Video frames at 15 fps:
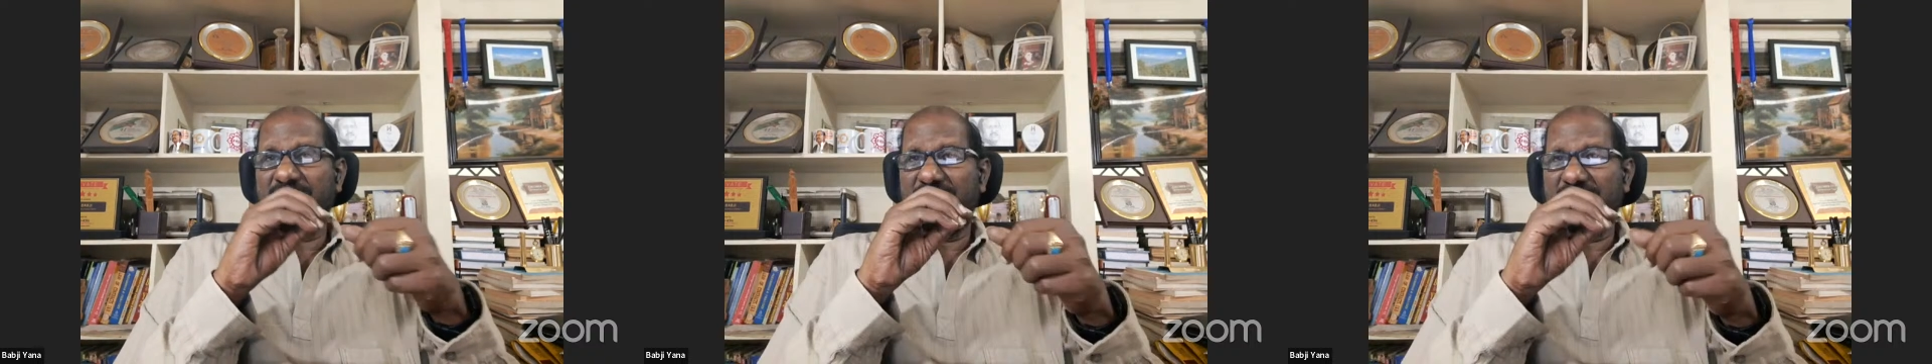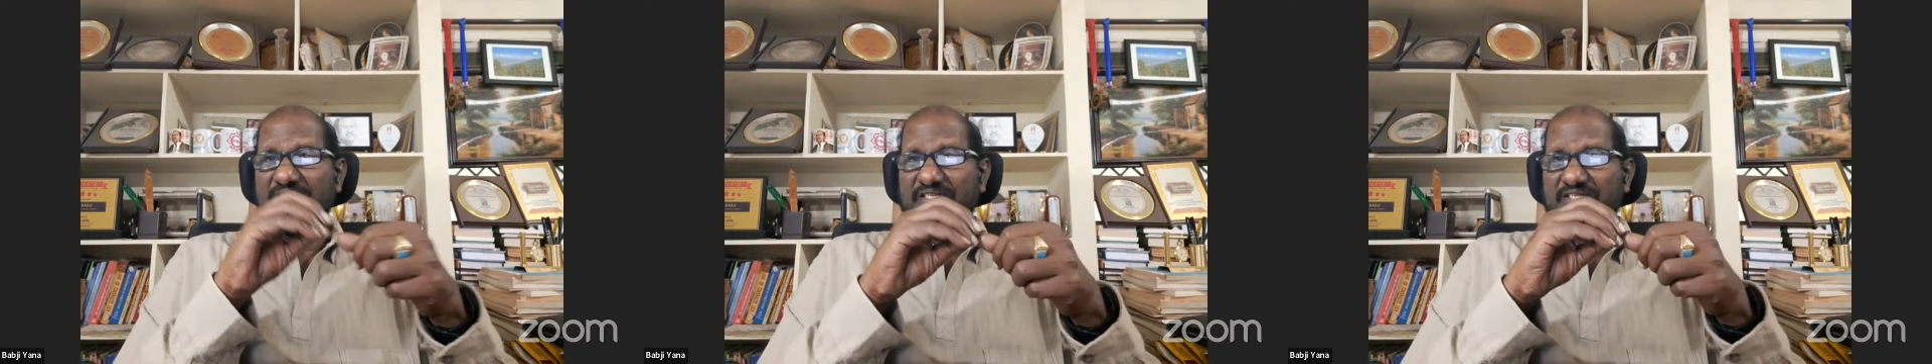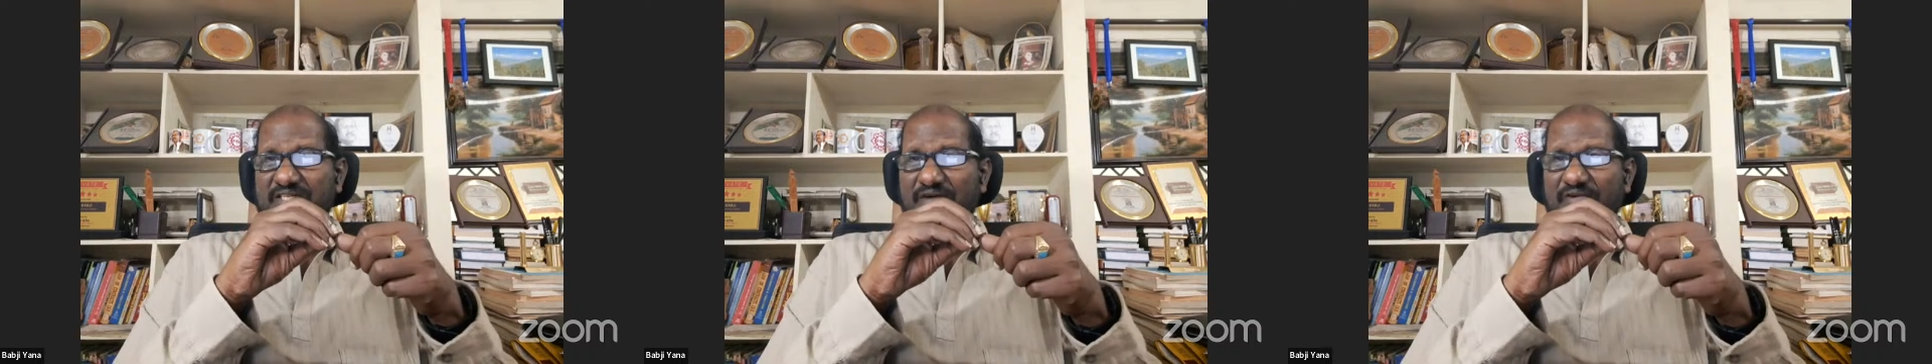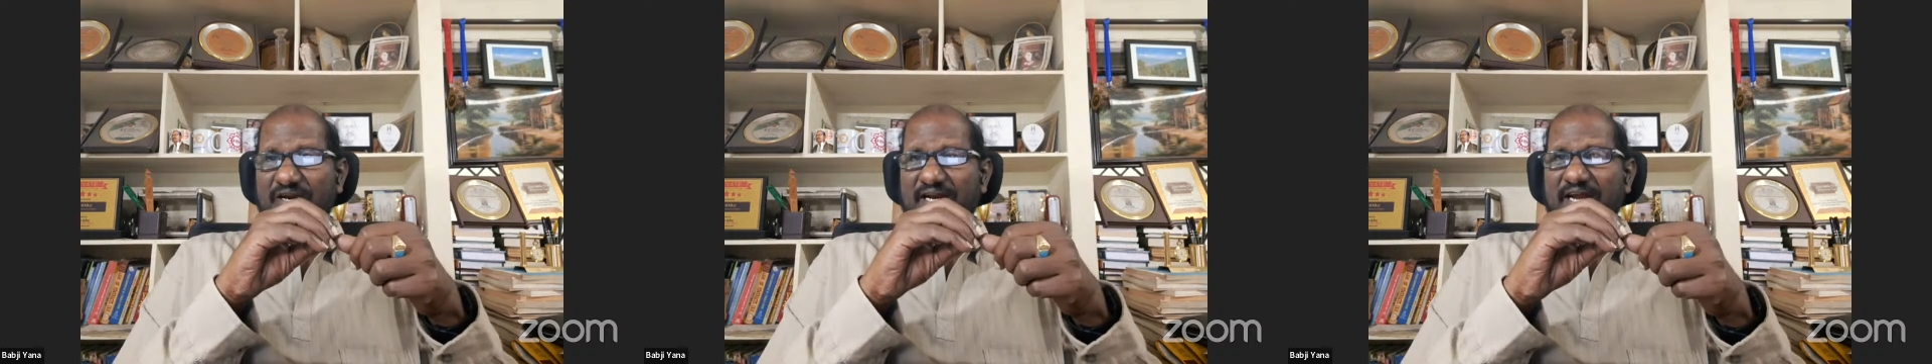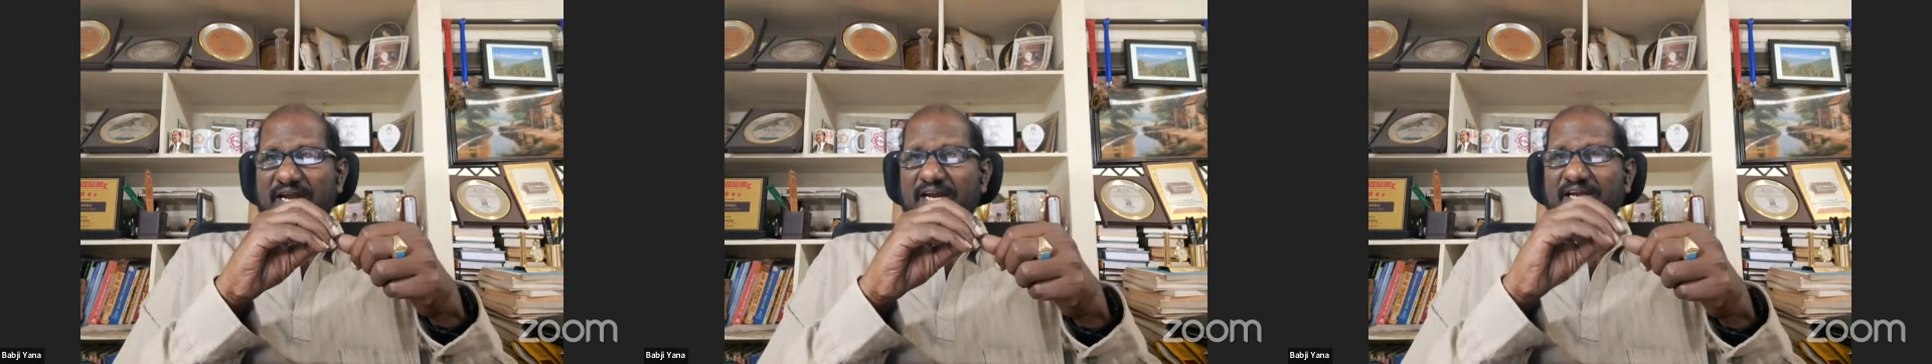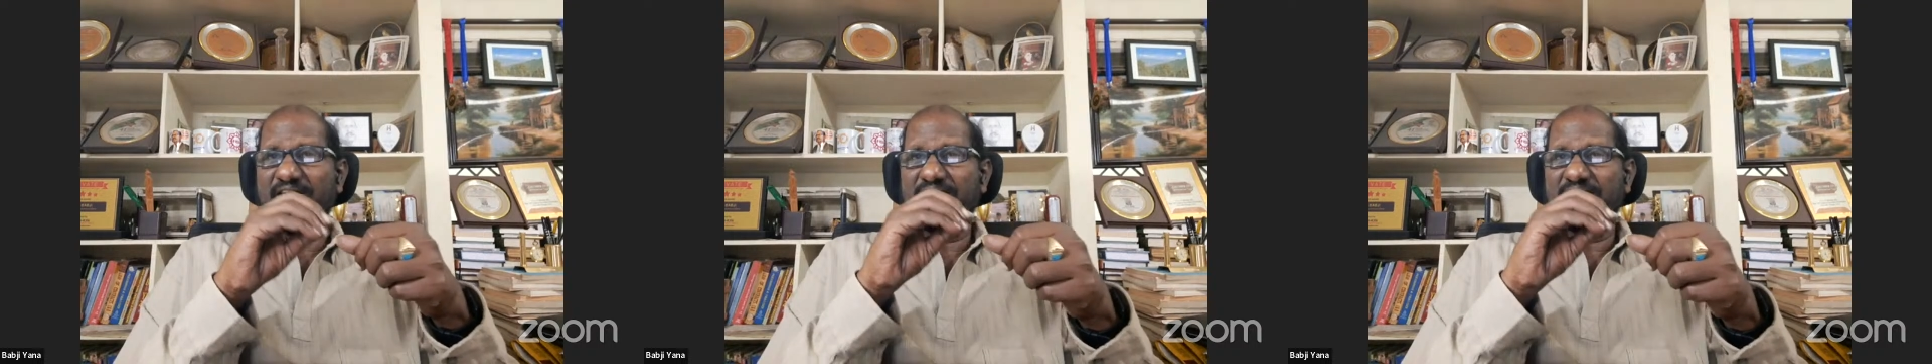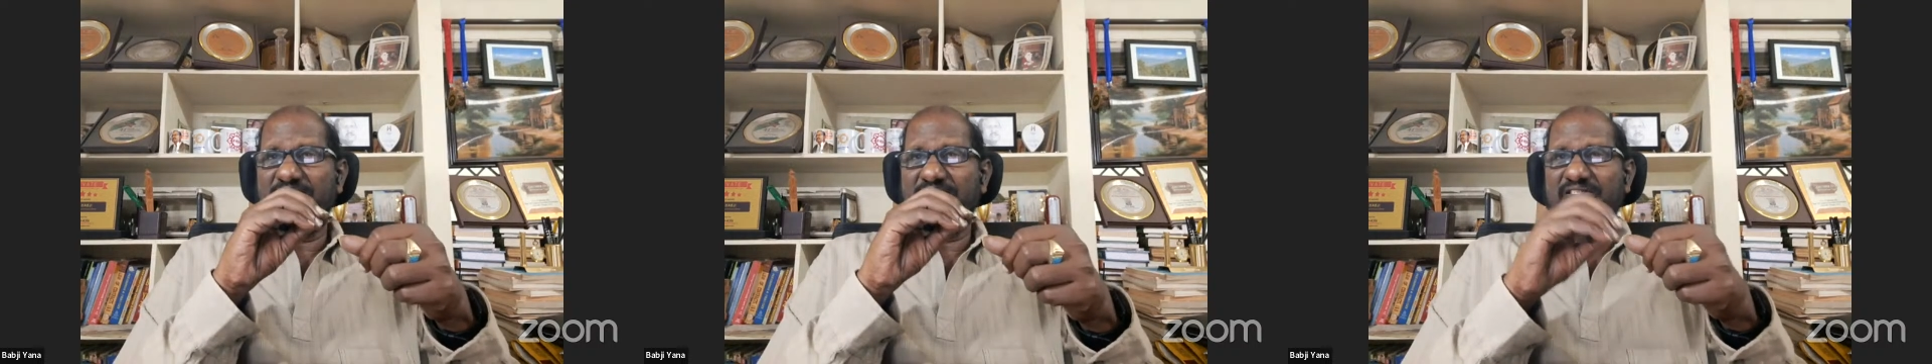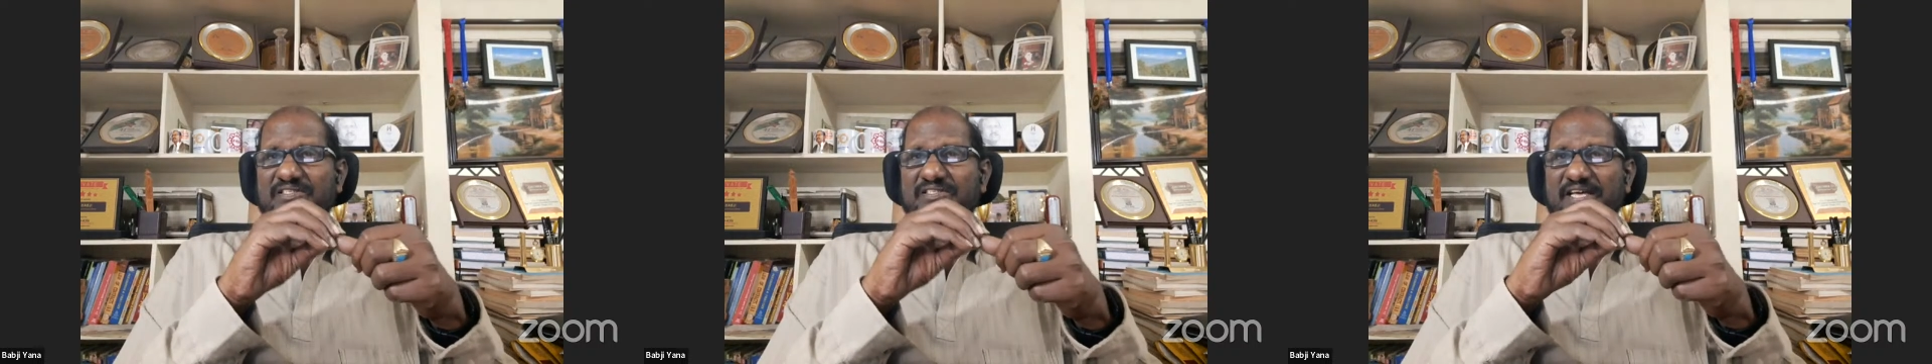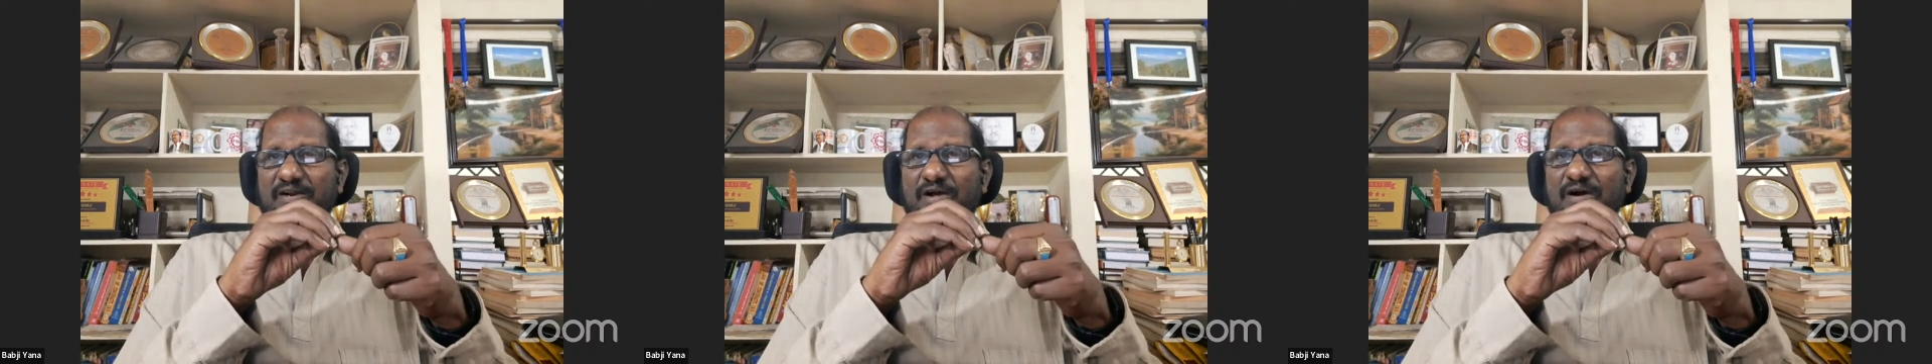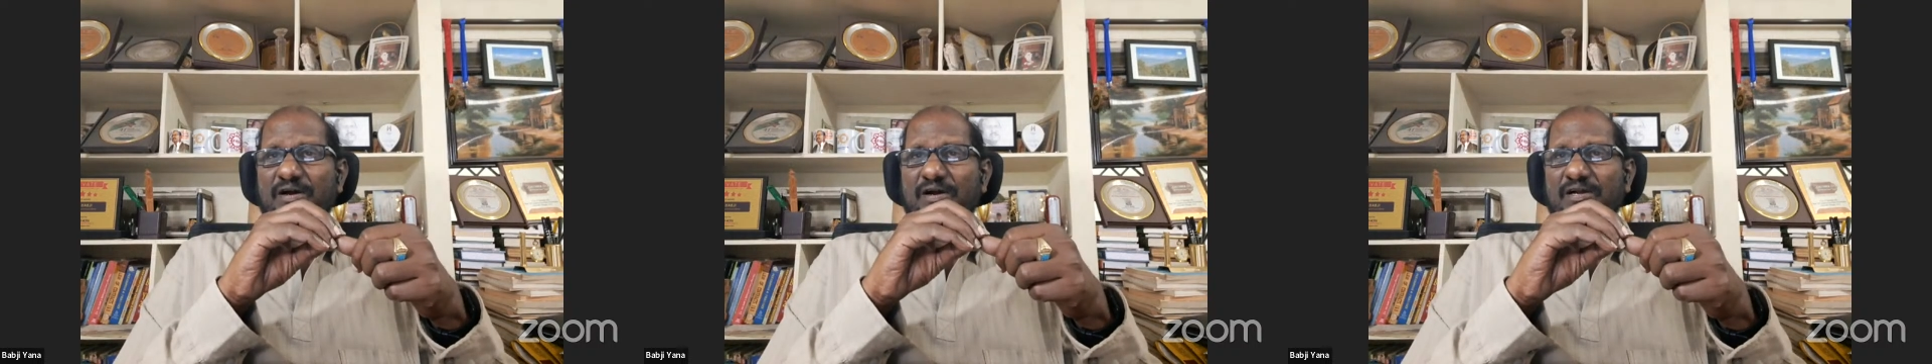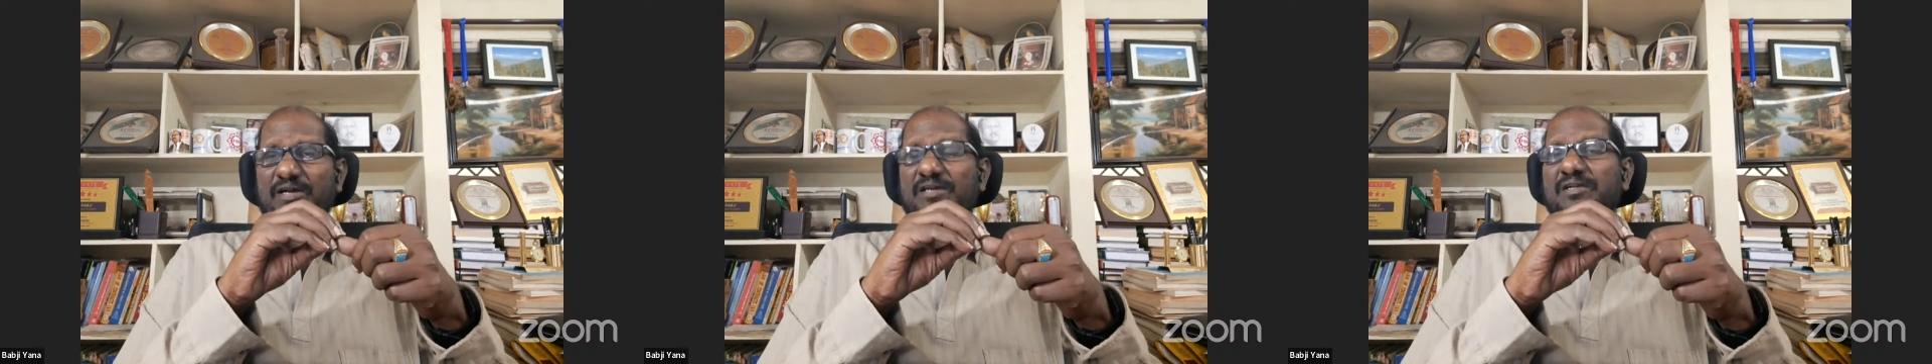this is our right, this is their wrong,